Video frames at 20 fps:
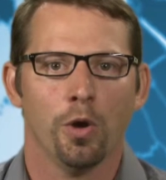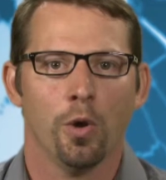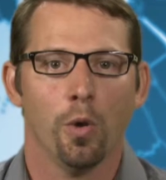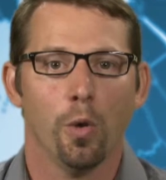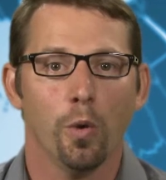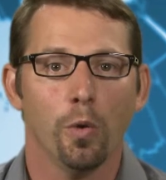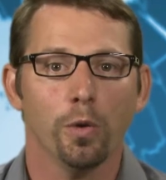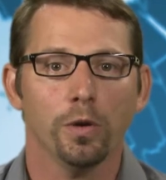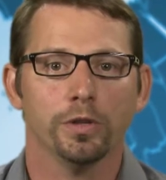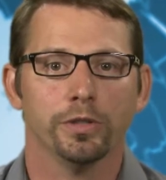
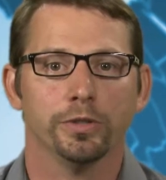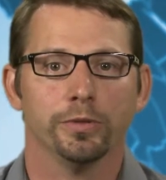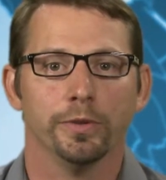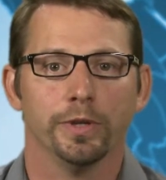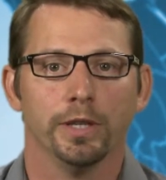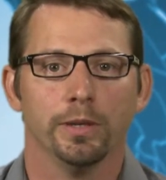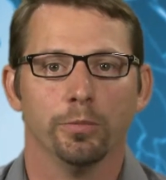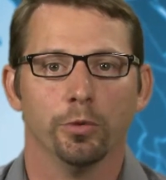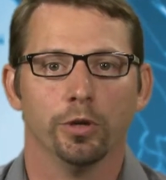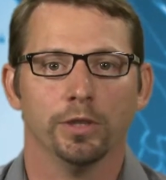or do
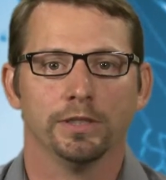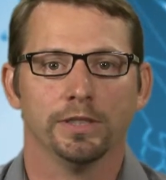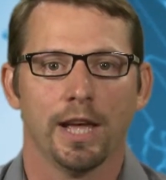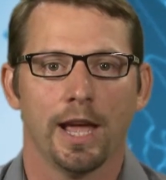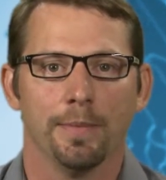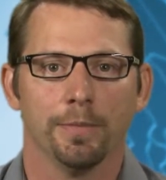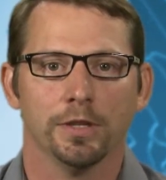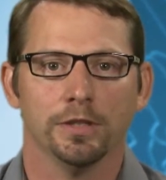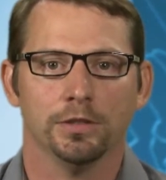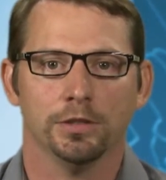any more
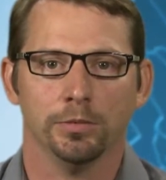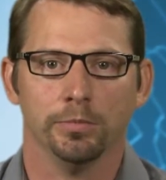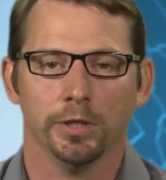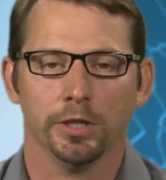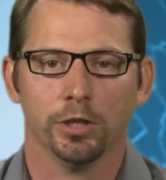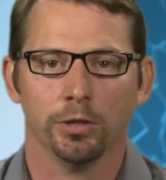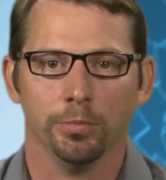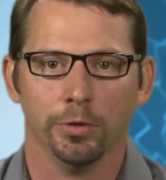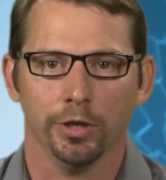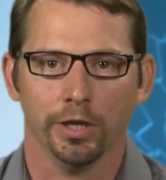time-consuming
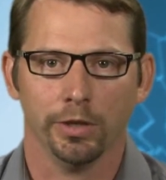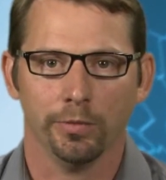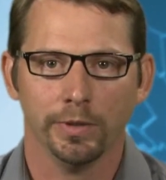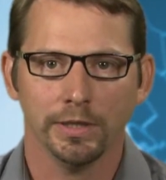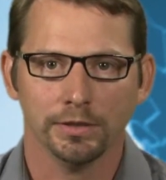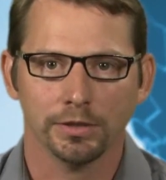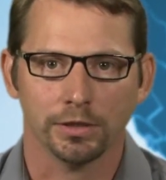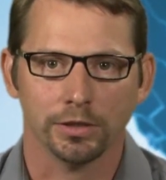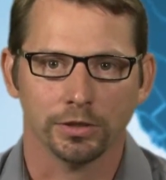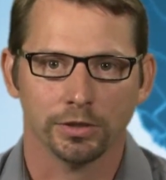community
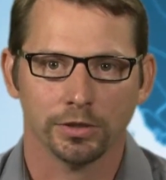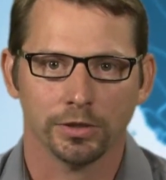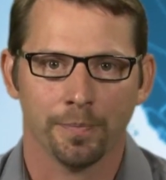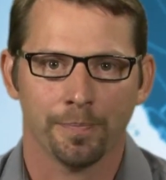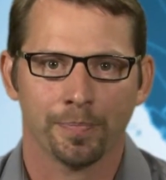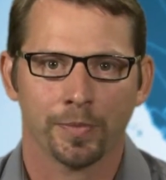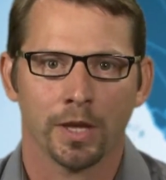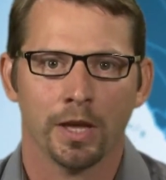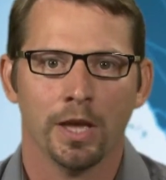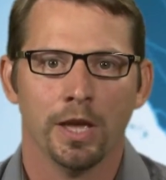research.
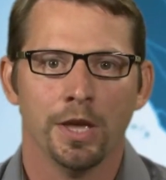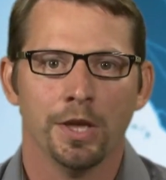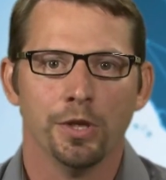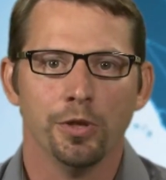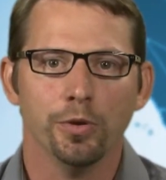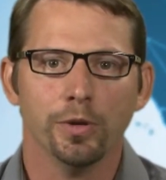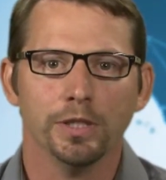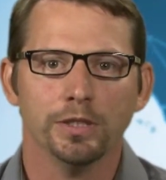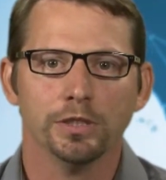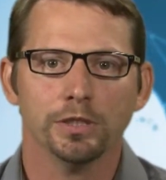
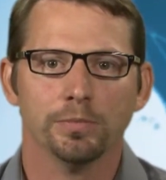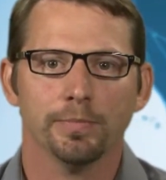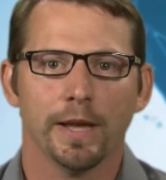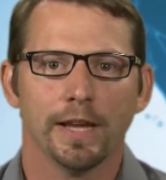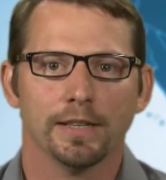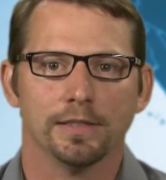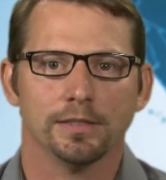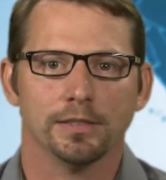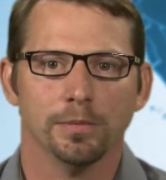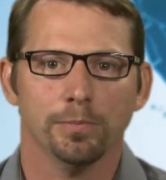You could just make
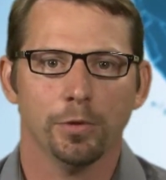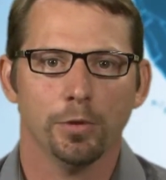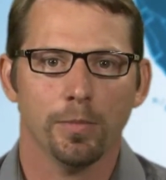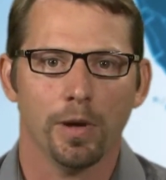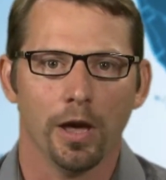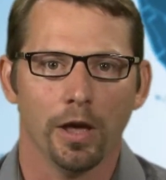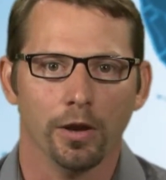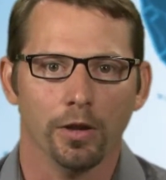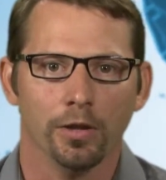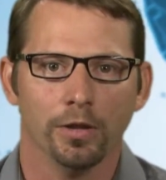a simple
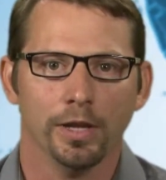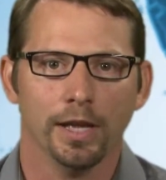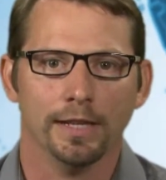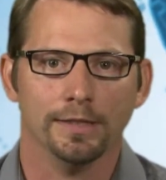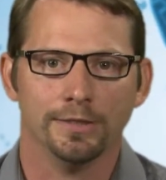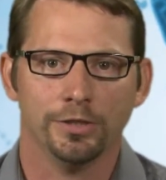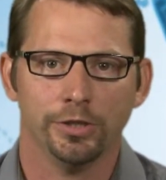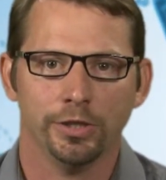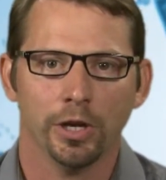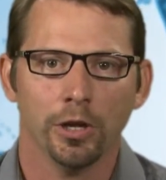model
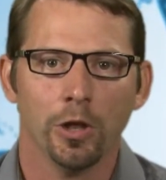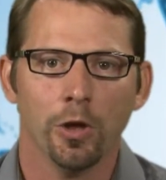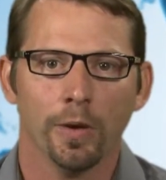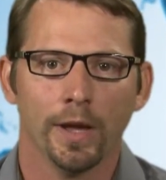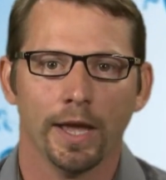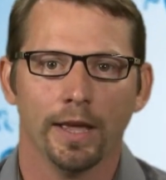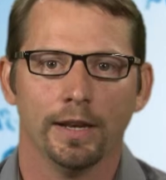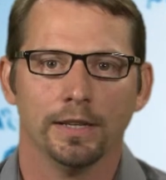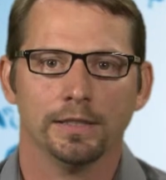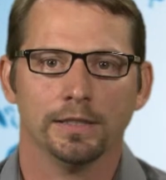and
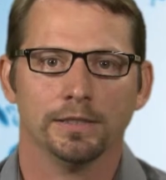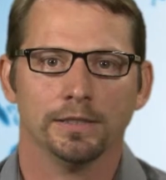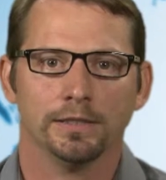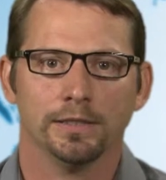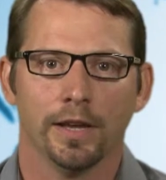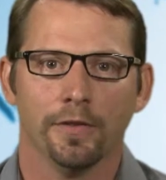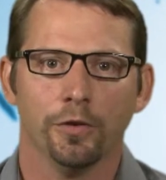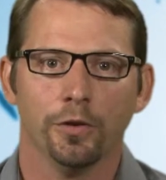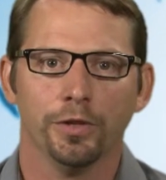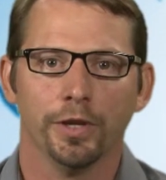geolocate it to
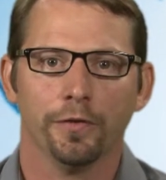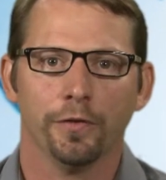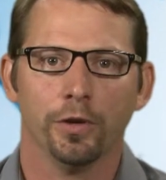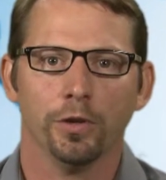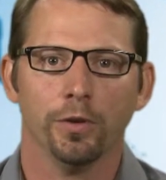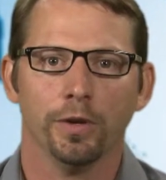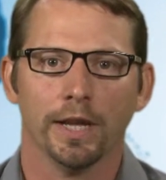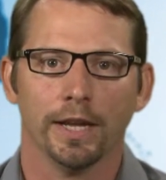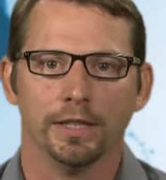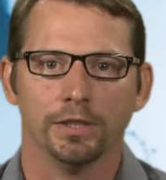several different
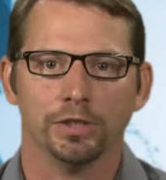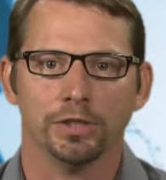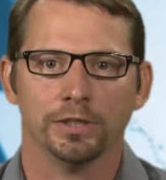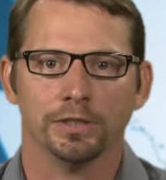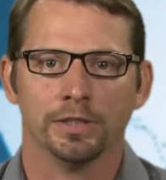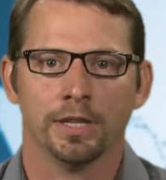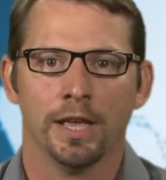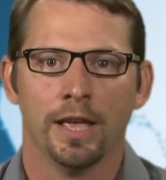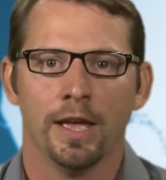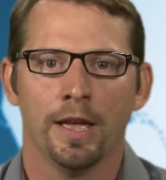
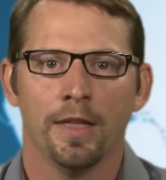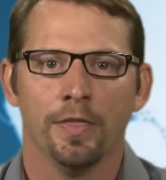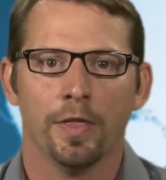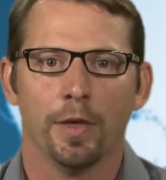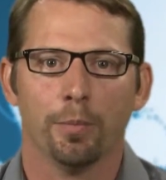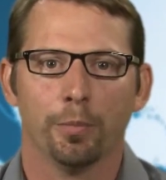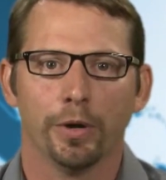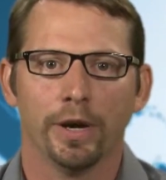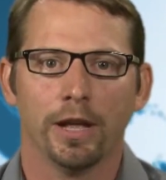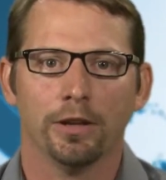locations,
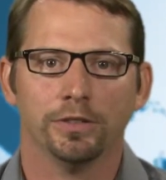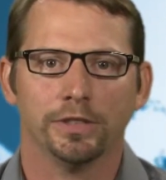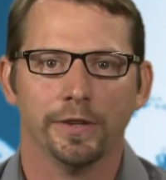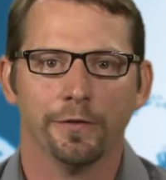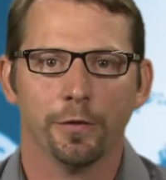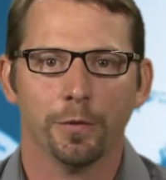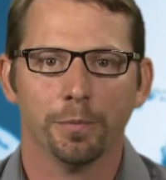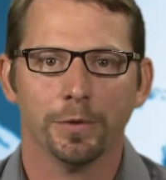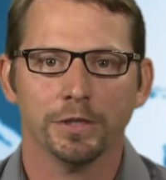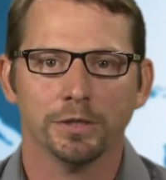then print out
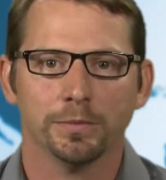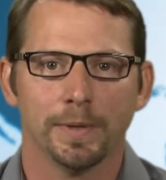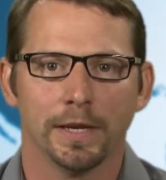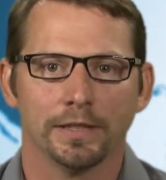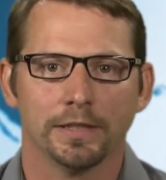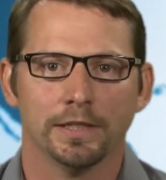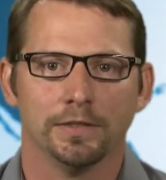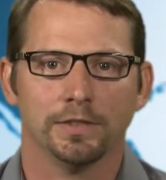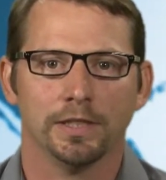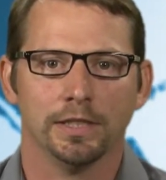different
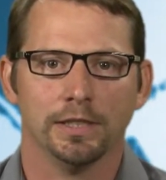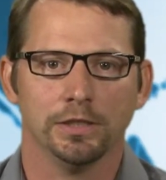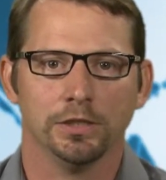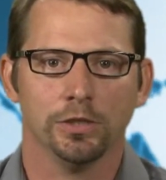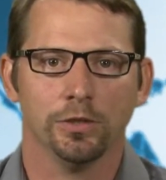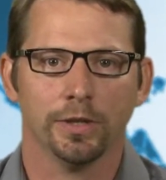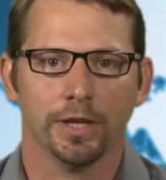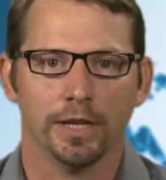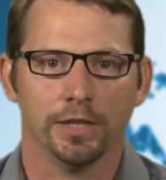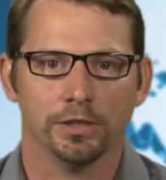perspectives at each
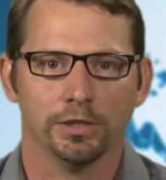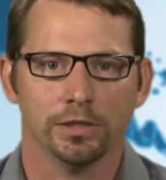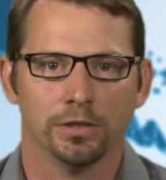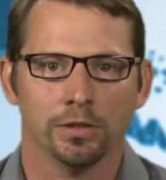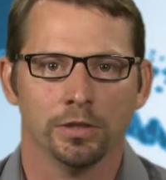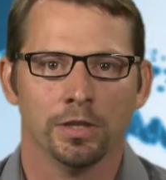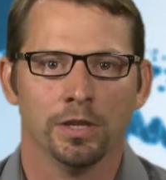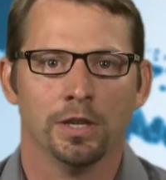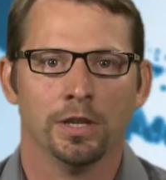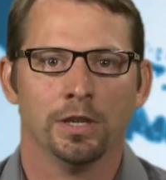location
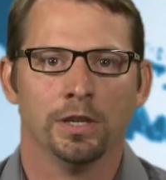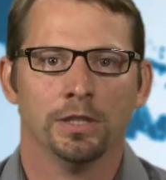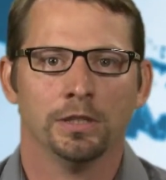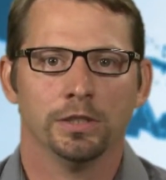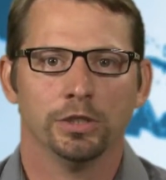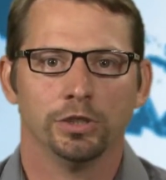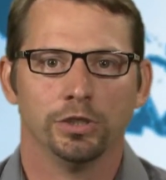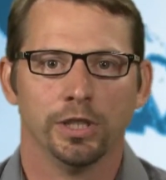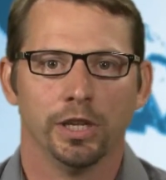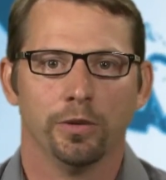to
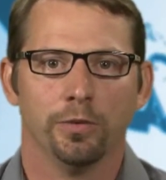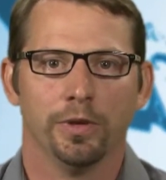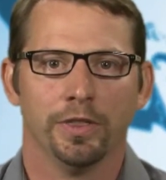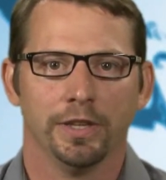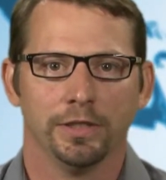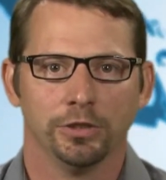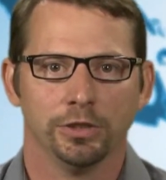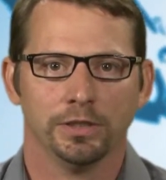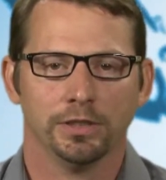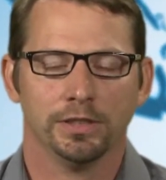share with
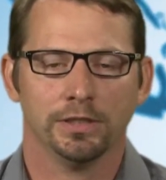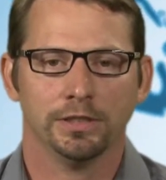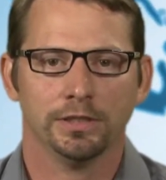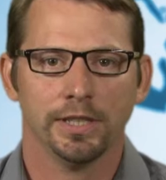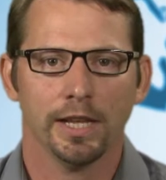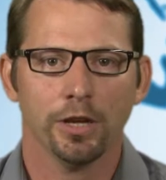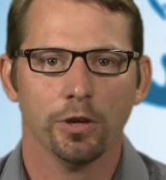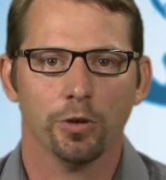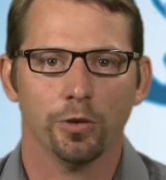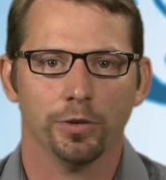interested
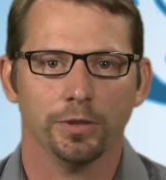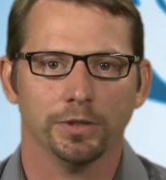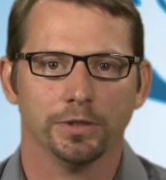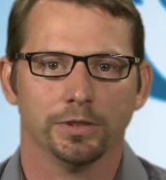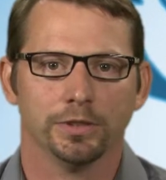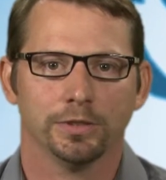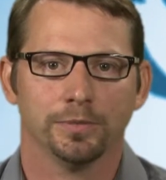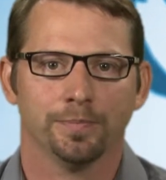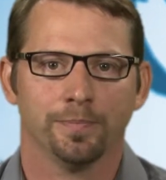stakeholders.